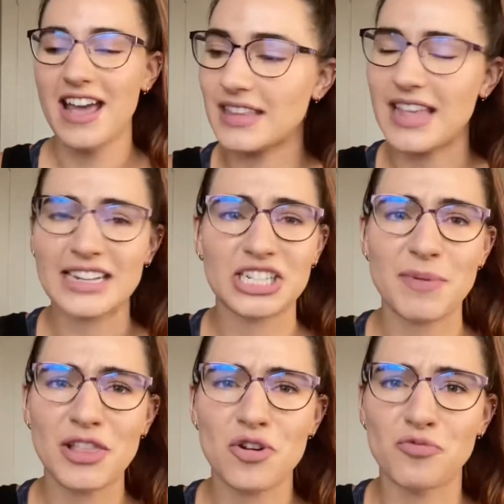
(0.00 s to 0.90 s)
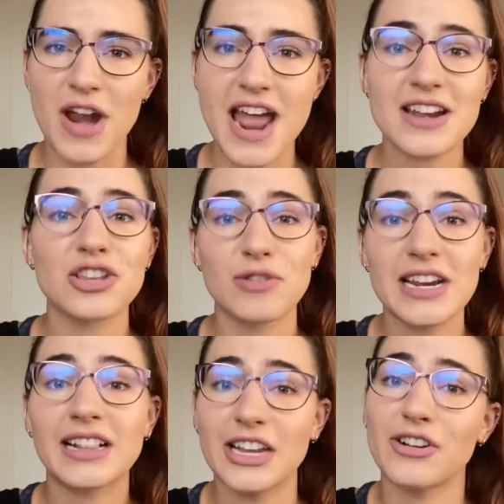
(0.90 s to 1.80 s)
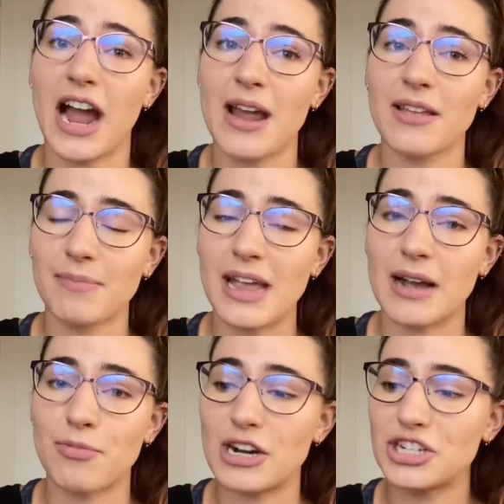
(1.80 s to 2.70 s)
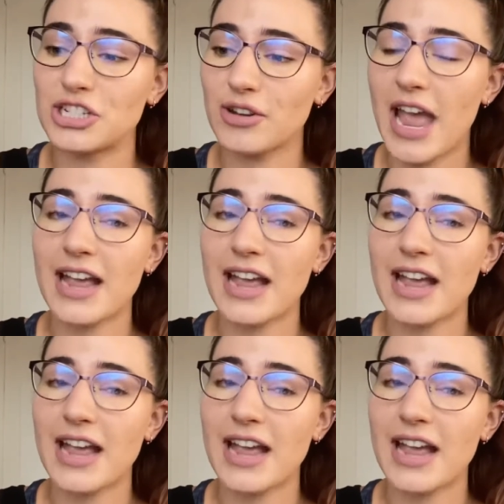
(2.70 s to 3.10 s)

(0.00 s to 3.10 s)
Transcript: That's just my little rant. You need to clean your eye makeup brushes, okay?